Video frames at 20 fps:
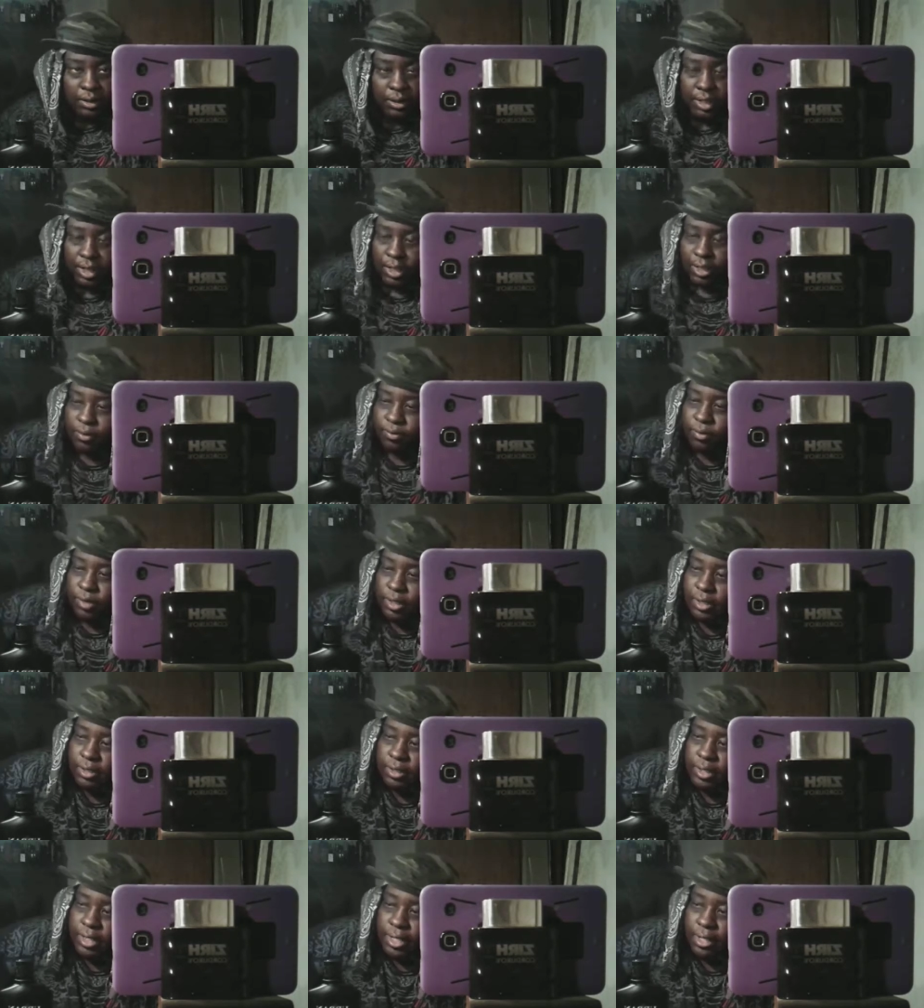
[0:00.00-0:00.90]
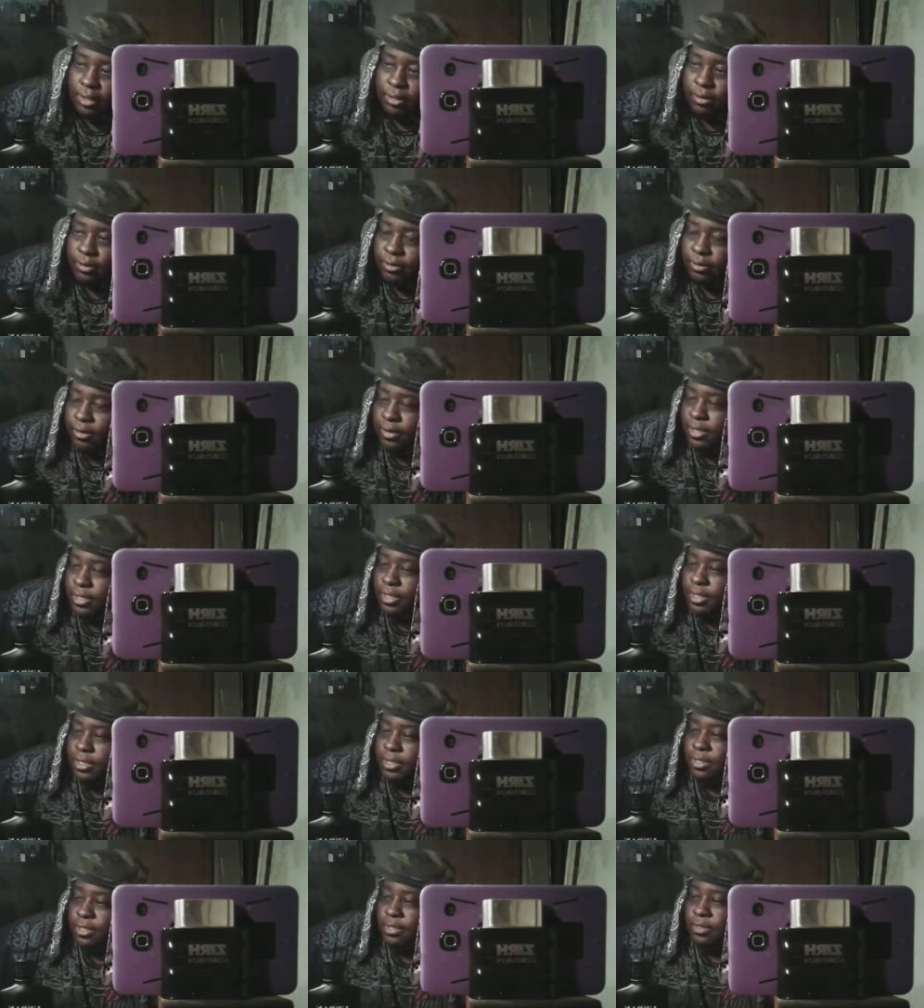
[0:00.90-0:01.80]
that ain't really there.
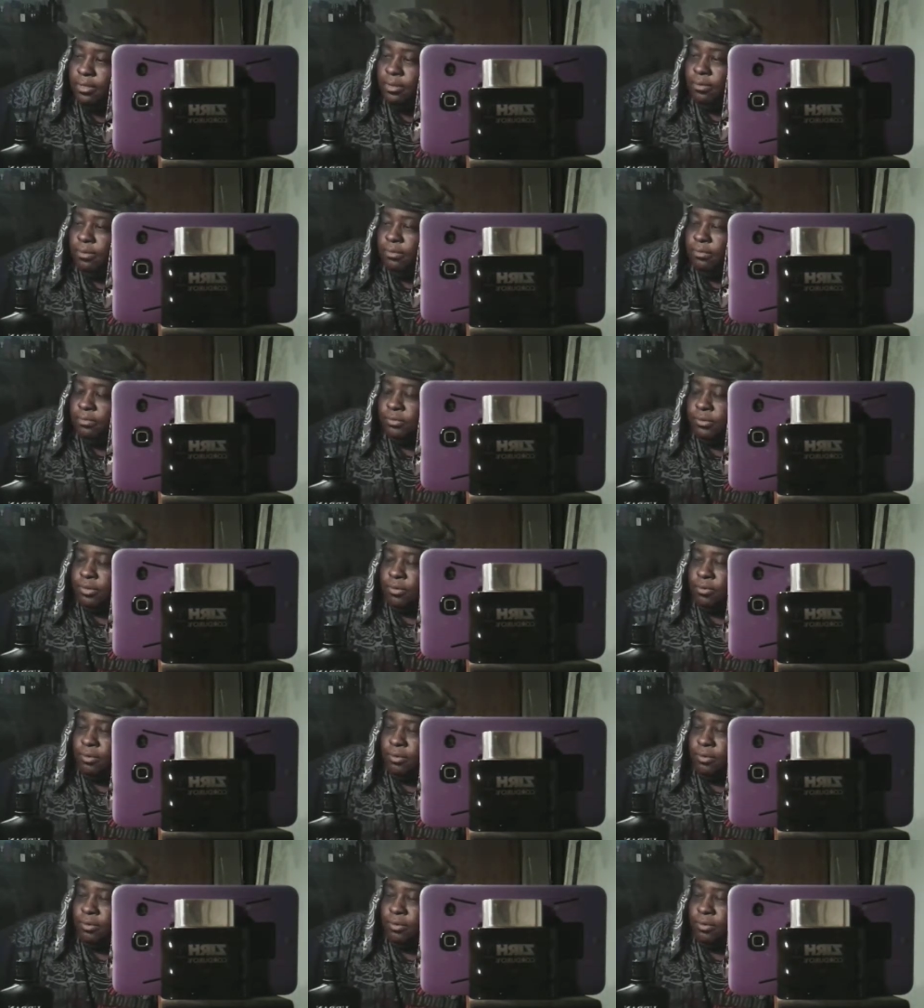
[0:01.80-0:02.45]
So,